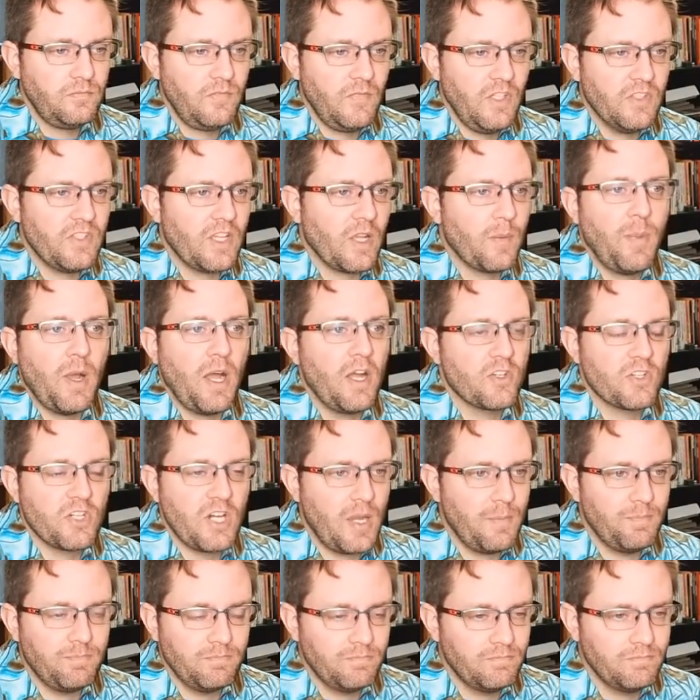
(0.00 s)
it's like a pawn
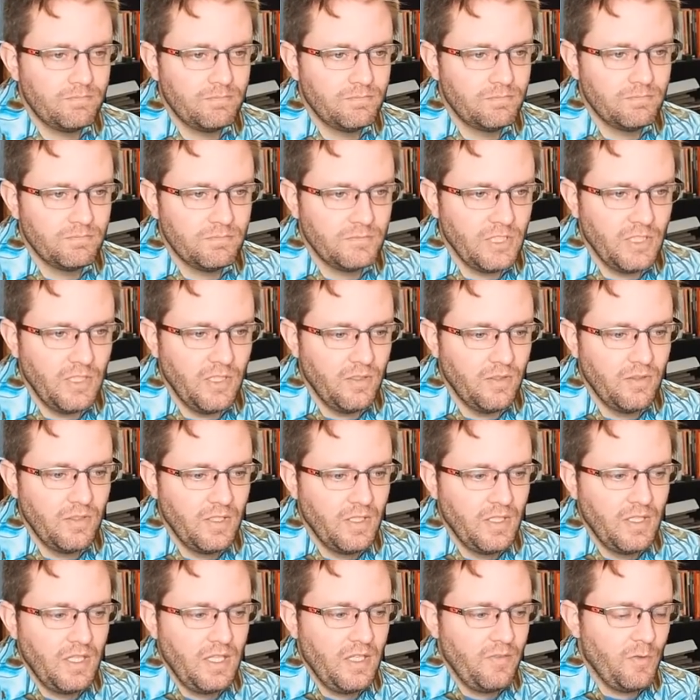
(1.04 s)
shop, you know.
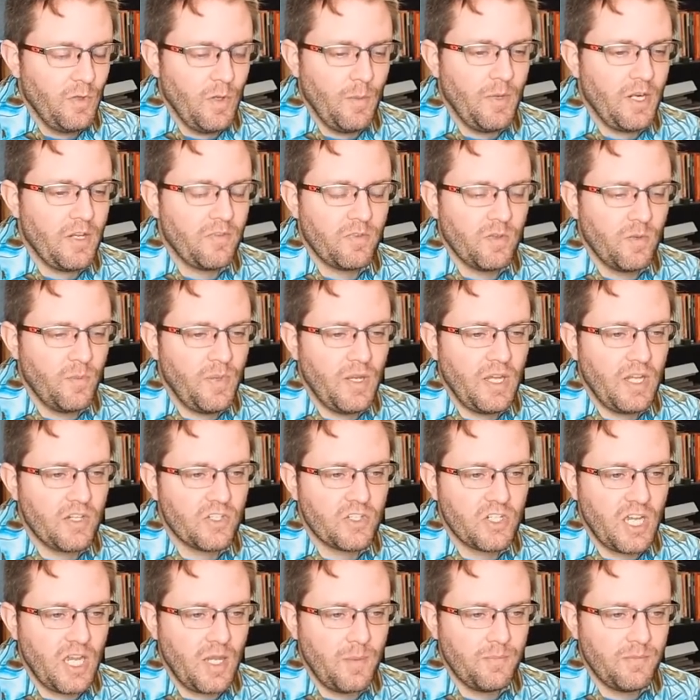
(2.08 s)
If you want money from a pawn
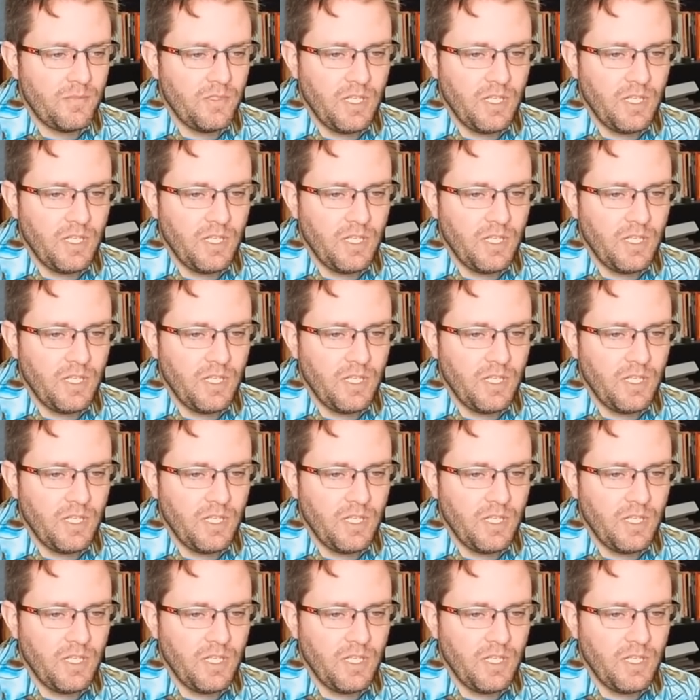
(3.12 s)
shop,